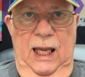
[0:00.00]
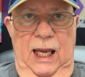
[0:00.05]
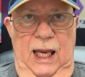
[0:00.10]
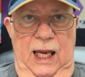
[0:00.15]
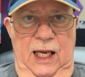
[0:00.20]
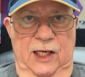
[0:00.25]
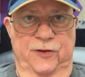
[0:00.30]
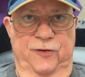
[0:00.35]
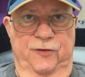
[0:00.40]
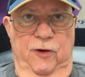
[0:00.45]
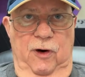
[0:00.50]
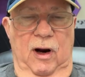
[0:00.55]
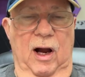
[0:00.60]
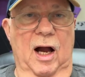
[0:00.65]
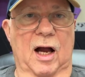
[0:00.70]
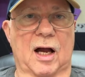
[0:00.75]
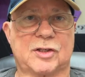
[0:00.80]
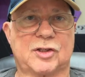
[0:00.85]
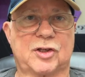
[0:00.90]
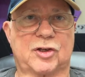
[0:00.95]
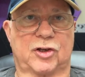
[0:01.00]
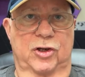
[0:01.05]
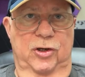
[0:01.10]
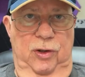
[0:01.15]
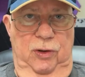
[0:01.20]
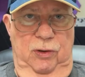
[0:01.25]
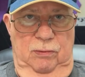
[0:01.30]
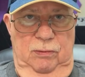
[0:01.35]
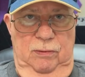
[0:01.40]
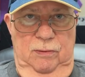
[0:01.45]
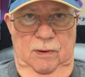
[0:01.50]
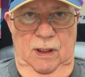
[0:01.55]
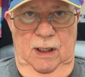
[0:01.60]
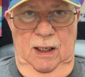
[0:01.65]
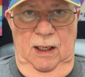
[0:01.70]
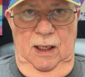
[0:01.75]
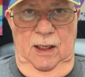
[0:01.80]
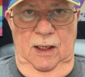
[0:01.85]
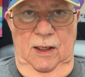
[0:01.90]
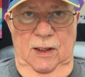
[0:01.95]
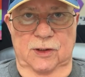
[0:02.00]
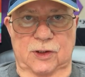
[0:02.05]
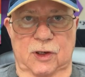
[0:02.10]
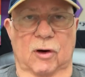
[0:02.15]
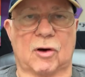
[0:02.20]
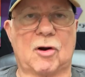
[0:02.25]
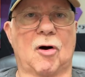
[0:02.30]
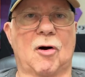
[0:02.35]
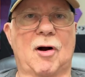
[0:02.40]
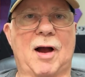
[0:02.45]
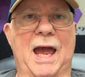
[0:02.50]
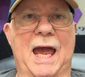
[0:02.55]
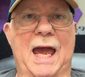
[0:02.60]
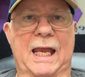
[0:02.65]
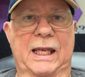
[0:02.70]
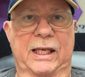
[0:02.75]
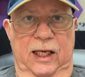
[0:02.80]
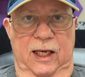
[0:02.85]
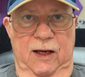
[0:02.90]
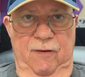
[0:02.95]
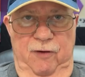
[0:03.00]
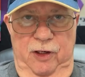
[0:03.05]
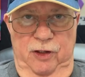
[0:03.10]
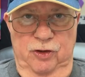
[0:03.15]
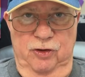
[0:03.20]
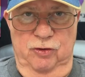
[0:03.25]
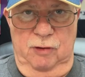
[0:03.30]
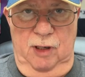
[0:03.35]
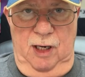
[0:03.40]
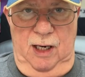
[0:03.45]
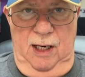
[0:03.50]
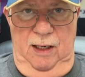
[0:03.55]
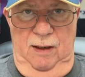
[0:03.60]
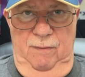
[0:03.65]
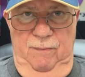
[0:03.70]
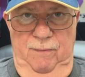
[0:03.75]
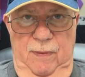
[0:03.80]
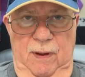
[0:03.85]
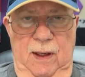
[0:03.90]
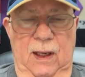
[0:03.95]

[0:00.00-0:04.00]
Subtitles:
It's for us too. So go ahead and give it a try.